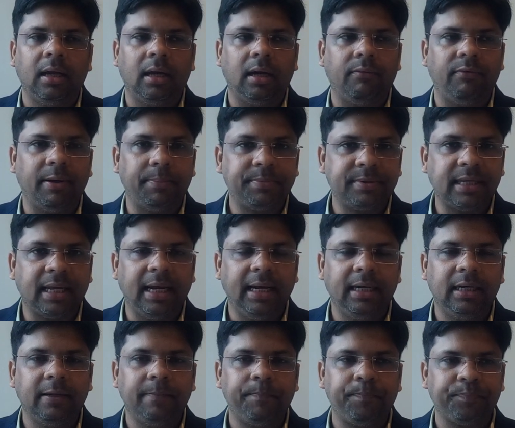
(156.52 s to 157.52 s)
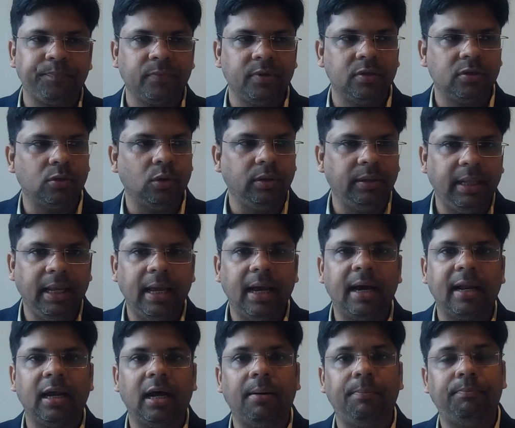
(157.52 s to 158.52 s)
website. So they
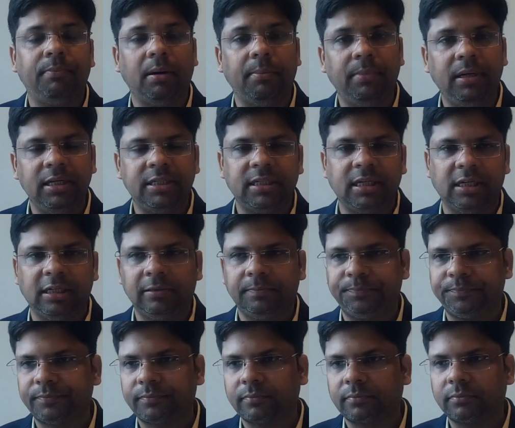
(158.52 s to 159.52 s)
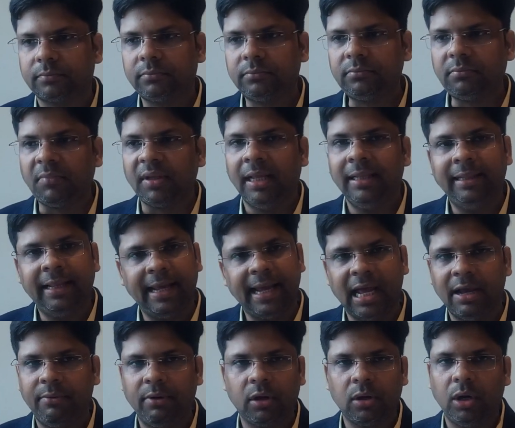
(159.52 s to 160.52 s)
are a publisher and they
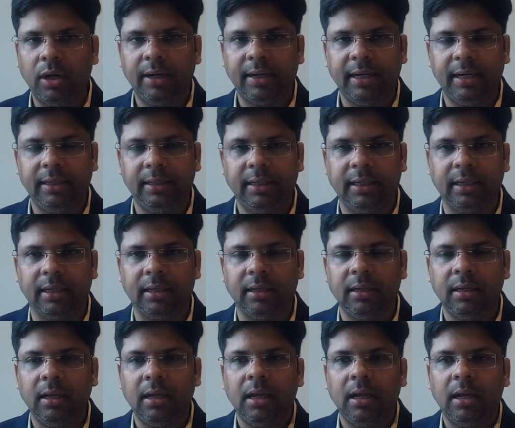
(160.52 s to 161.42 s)
have a content there.